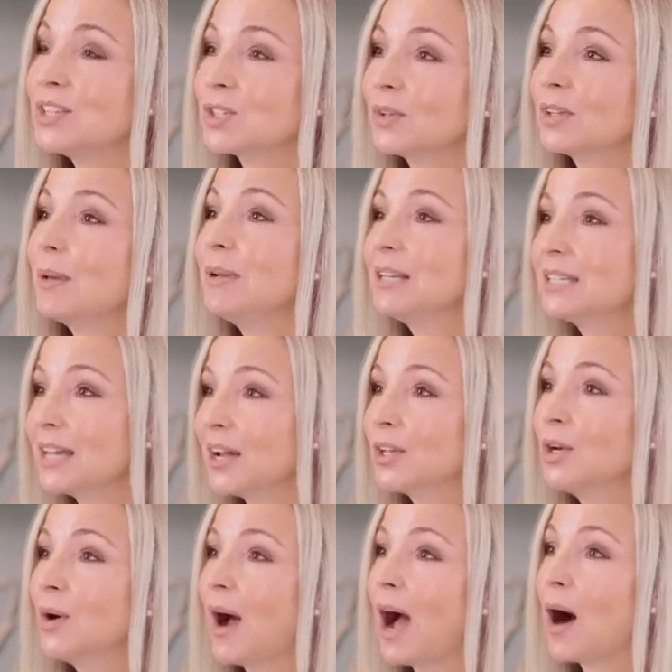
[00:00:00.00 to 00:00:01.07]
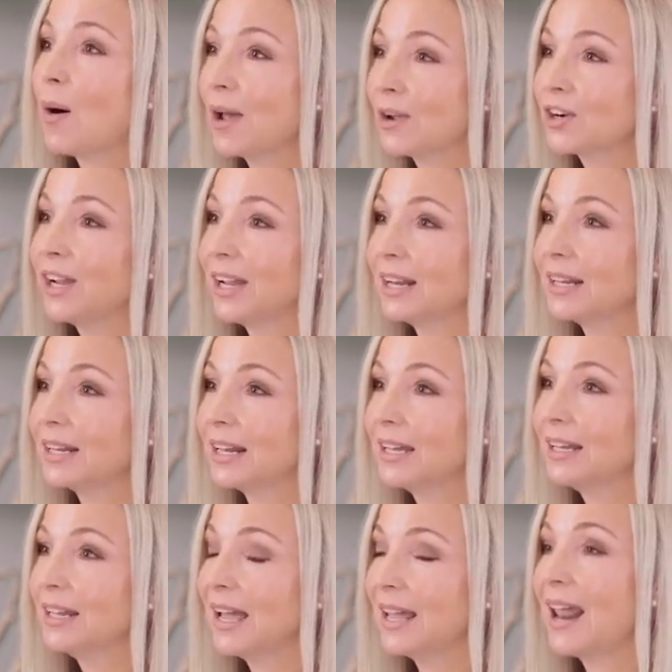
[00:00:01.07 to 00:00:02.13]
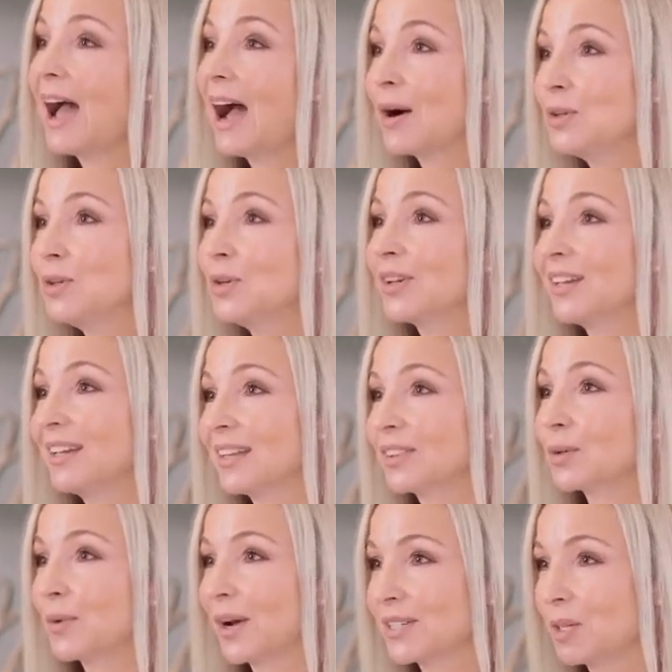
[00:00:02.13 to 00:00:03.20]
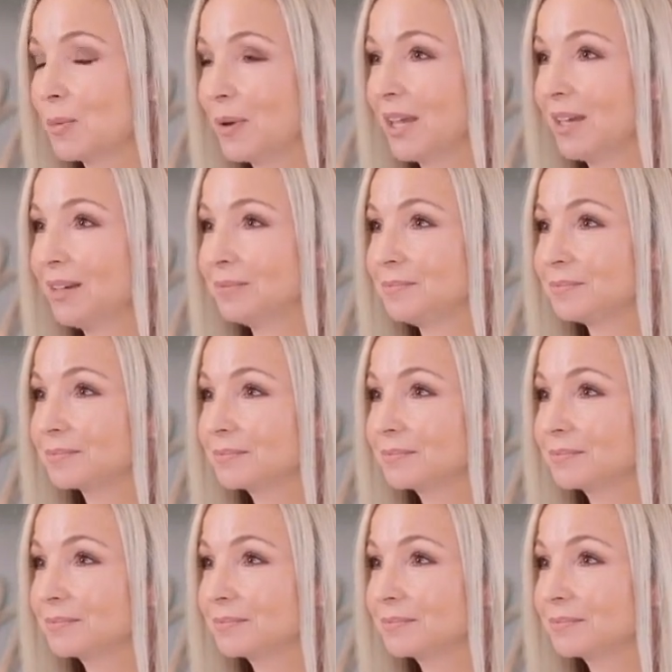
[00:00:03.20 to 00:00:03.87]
So let me tell you how I created it and how you can get the recipe.